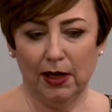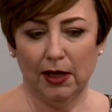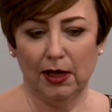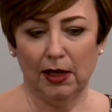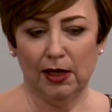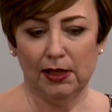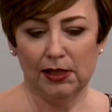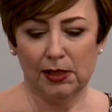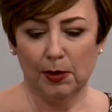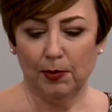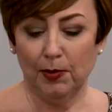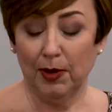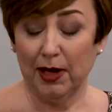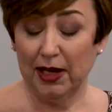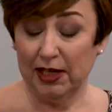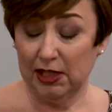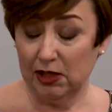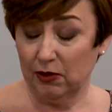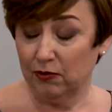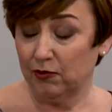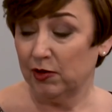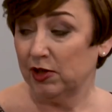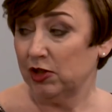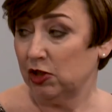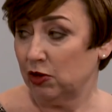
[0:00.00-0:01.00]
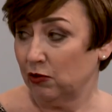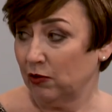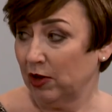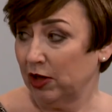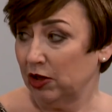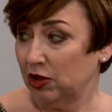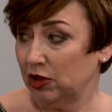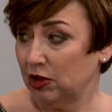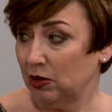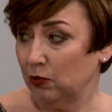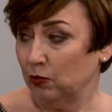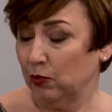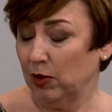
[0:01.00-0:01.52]
it's a place of
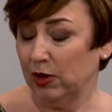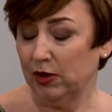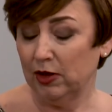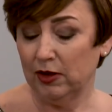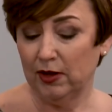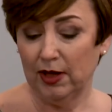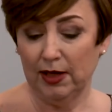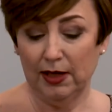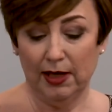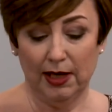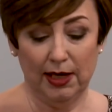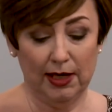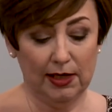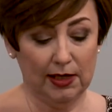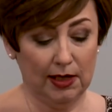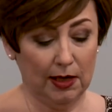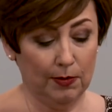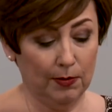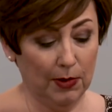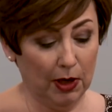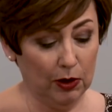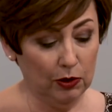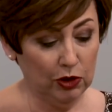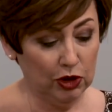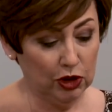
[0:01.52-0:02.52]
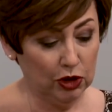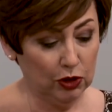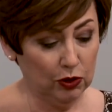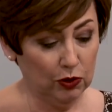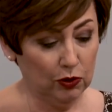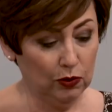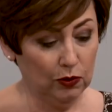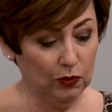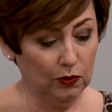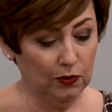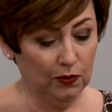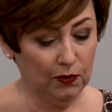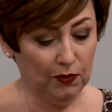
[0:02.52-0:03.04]
restoration, whether they need
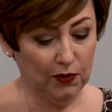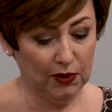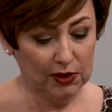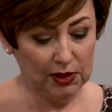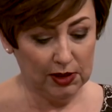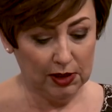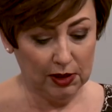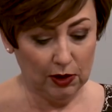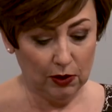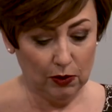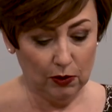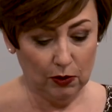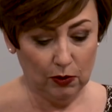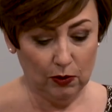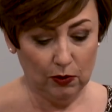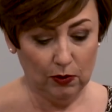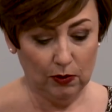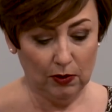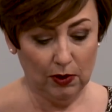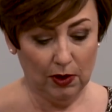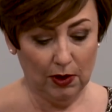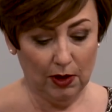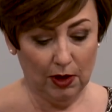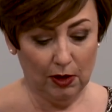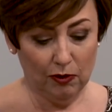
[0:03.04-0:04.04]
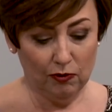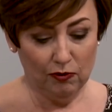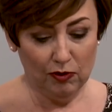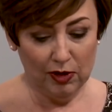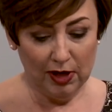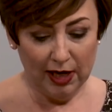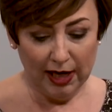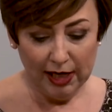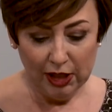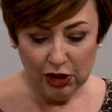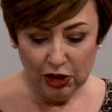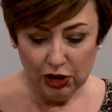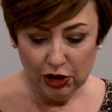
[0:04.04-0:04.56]
emotional, physical,
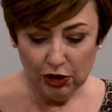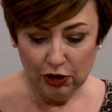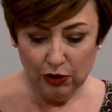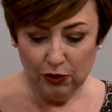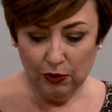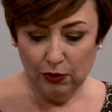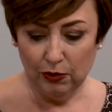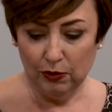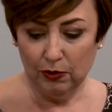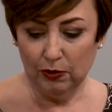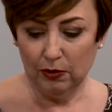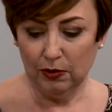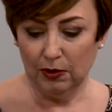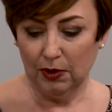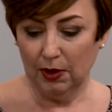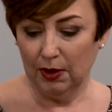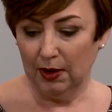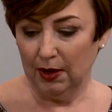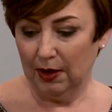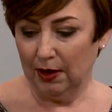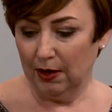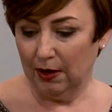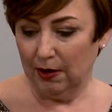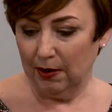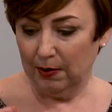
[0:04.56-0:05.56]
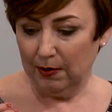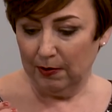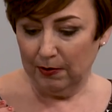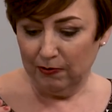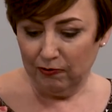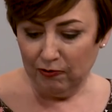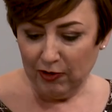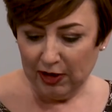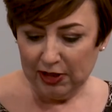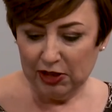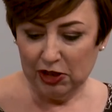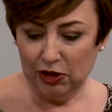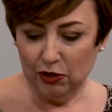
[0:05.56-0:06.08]
relational
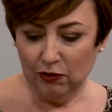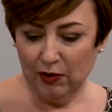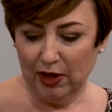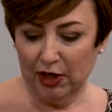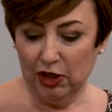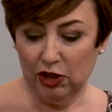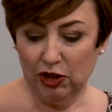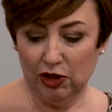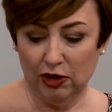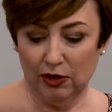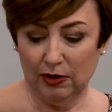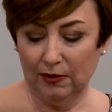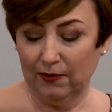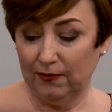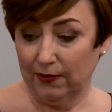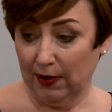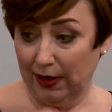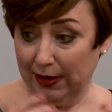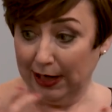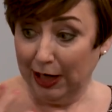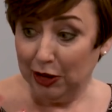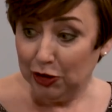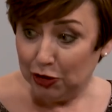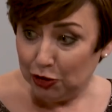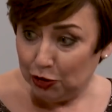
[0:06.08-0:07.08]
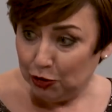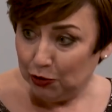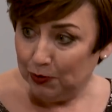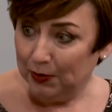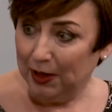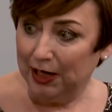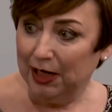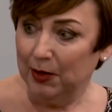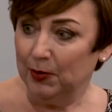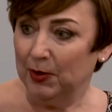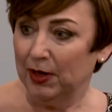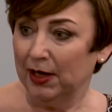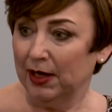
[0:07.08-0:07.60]
restoration, financial
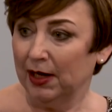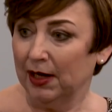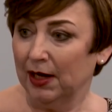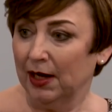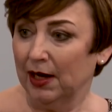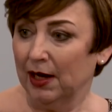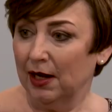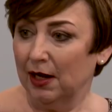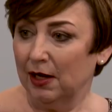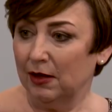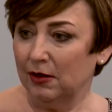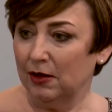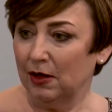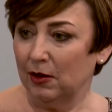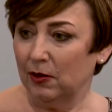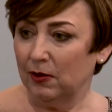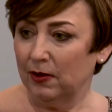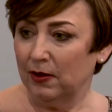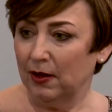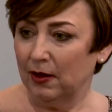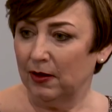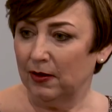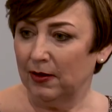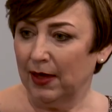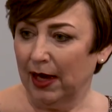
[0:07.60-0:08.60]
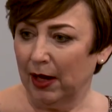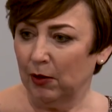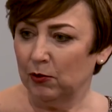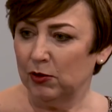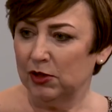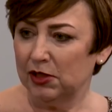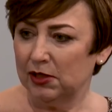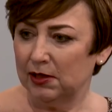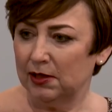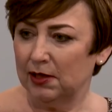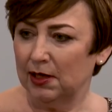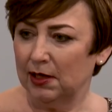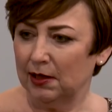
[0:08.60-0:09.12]
maybe, that
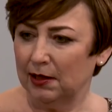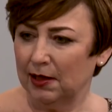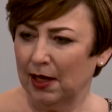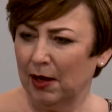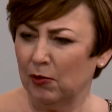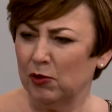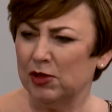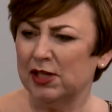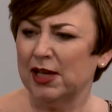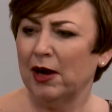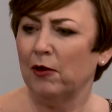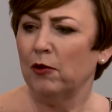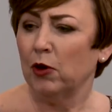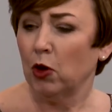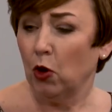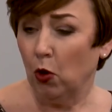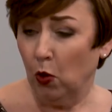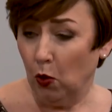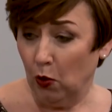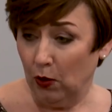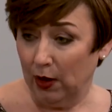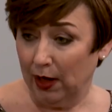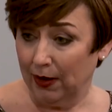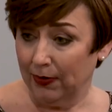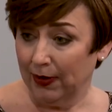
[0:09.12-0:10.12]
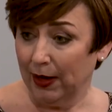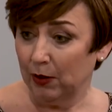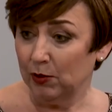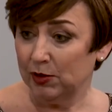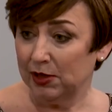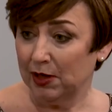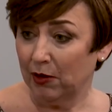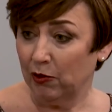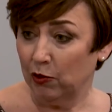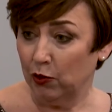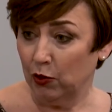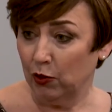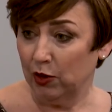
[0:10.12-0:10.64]
was our calling, that was
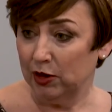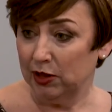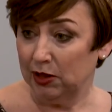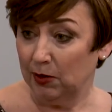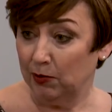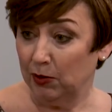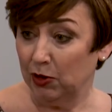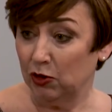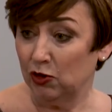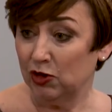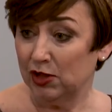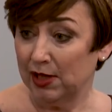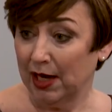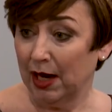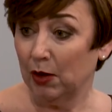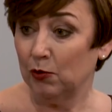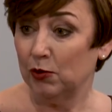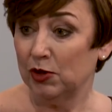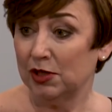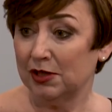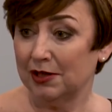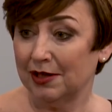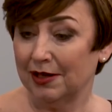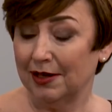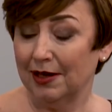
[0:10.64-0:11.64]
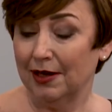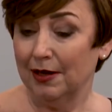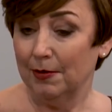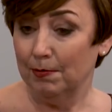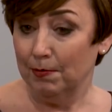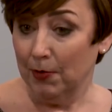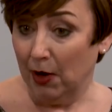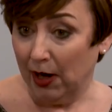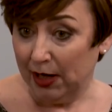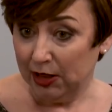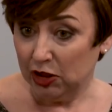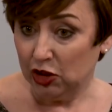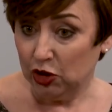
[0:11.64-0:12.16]
our anointing, because that was
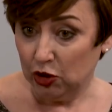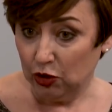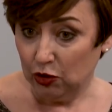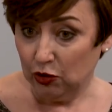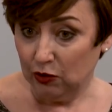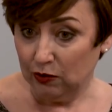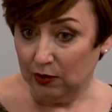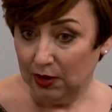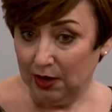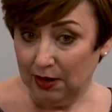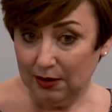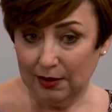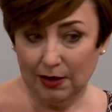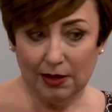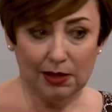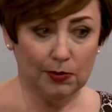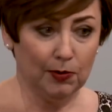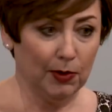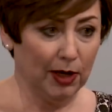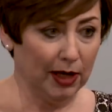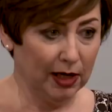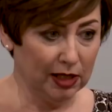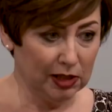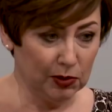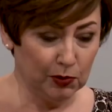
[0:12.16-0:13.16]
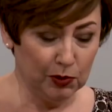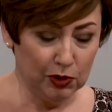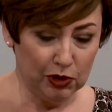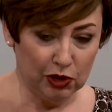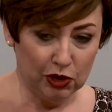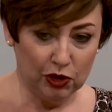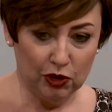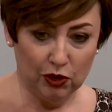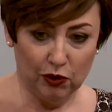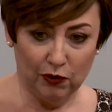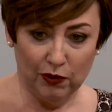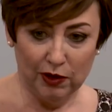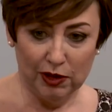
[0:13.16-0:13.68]
my story, and that's my husband's
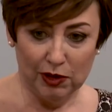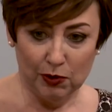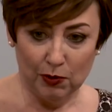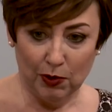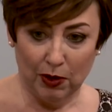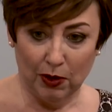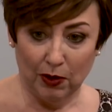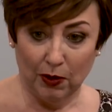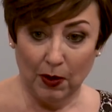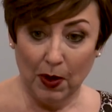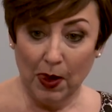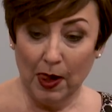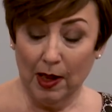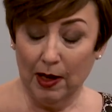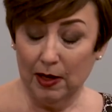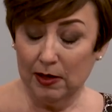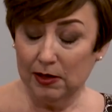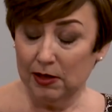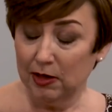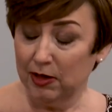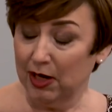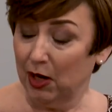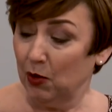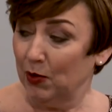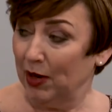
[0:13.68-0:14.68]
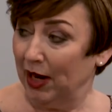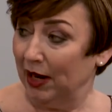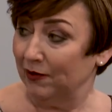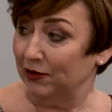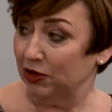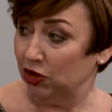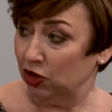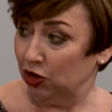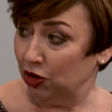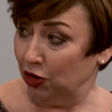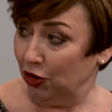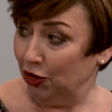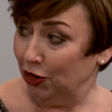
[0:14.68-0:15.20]
story as well. So now we have a
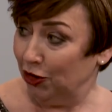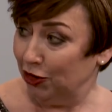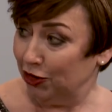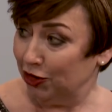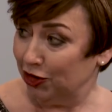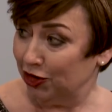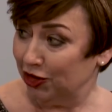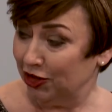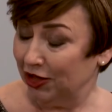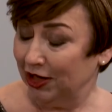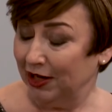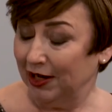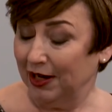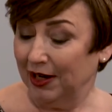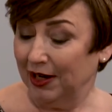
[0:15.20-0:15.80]
church,